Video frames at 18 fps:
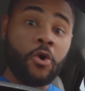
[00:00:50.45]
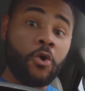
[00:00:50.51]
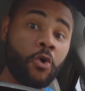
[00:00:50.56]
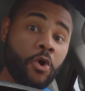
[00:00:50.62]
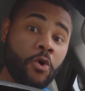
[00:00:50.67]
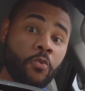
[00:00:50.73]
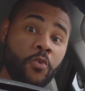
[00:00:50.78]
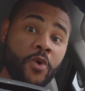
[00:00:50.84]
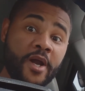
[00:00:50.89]

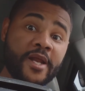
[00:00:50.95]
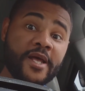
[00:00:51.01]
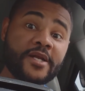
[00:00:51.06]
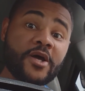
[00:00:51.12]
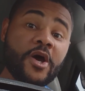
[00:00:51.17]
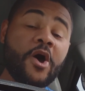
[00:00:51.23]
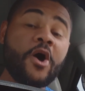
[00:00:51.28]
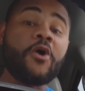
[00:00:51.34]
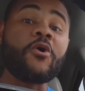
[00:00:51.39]
Or would
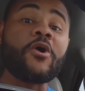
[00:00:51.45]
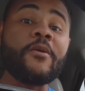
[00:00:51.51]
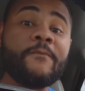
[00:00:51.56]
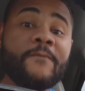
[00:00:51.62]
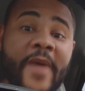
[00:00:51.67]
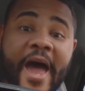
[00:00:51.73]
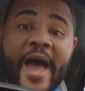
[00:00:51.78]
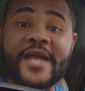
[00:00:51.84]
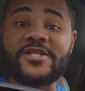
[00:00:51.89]
it? Or
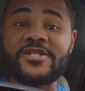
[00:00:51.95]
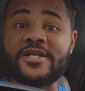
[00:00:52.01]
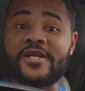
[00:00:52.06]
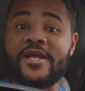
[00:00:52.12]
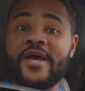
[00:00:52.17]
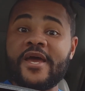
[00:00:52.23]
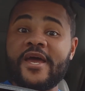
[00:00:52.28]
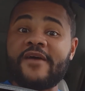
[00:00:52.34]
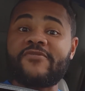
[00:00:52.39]

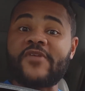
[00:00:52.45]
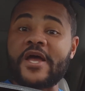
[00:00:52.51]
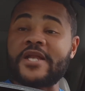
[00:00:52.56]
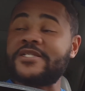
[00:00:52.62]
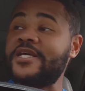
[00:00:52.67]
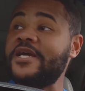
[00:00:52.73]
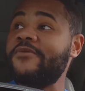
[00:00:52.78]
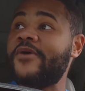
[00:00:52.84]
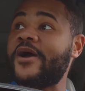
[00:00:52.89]
imagine if
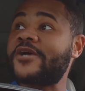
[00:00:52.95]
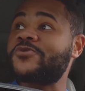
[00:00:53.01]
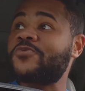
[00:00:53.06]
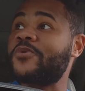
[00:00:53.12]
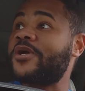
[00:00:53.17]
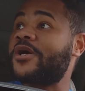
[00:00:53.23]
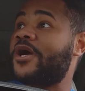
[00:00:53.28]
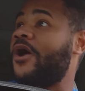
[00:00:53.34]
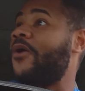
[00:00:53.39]
that T-Rex
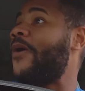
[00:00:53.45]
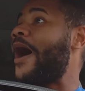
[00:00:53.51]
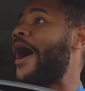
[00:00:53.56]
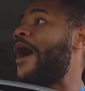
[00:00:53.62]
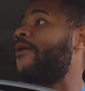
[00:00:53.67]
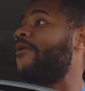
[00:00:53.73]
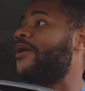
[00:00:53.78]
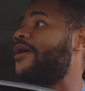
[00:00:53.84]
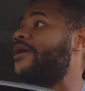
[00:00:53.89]
were to go
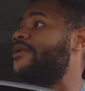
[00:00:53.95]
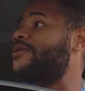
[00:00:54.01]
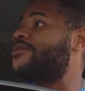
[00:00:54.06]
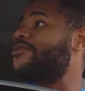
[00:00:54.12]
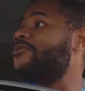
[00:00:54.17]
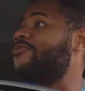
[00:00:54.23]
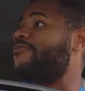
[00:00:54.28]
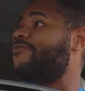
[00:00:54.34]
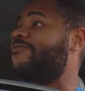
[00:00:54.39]
out
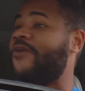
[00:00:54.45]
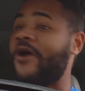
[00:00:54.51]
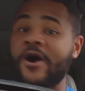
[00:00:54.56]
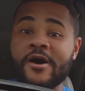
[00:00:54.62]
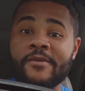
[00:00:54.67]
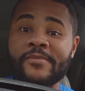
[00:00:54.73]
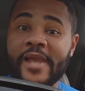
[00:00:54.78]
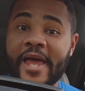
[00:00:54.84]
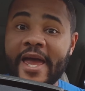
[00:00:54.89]
into the
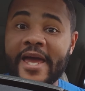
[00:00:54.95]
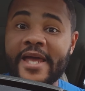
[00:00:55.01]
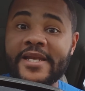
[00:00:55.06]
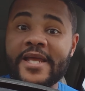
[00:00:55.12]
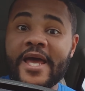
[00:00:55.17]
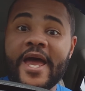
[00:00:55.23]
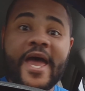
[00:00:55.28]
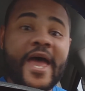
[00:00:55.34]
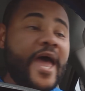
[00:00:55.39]
farmland